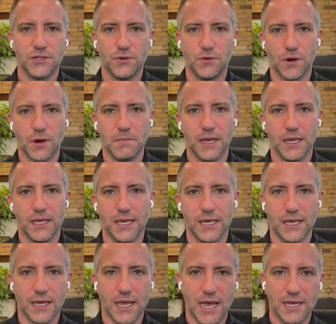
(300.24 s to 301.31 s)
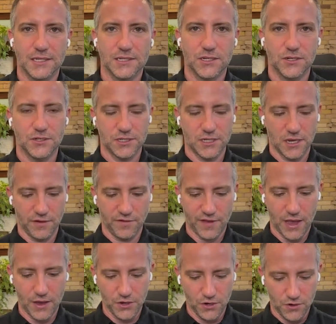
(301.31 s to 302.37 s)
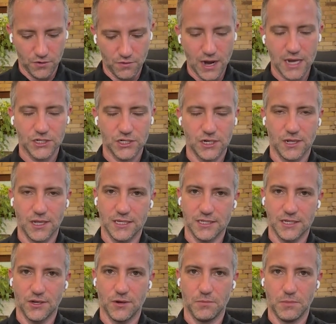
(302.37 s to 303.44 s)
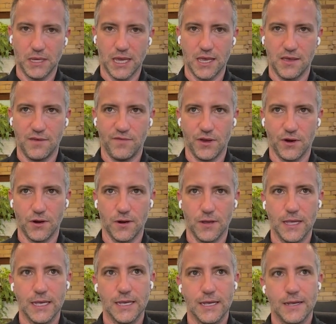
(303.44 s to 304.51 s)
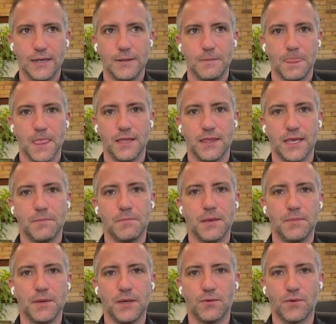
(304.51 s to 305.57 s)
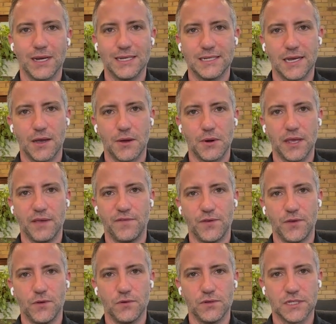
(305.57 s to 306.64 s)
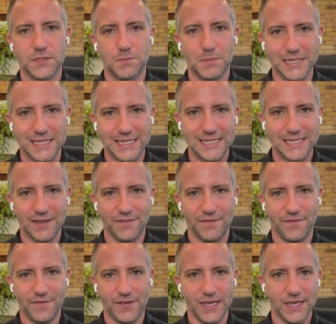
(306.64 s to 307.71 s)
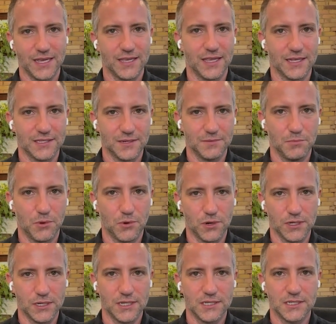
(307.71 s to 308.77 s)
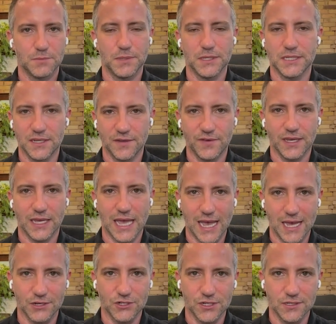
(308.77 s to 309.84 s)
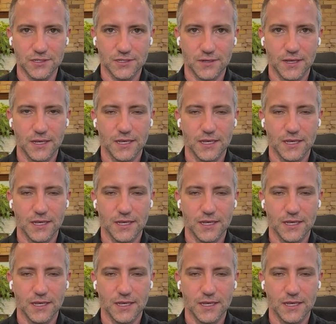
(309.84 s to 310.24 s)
you are making. Ask yourself how you're rationalizing your behavior. And then maybe write down a few specific, that's important, specific actions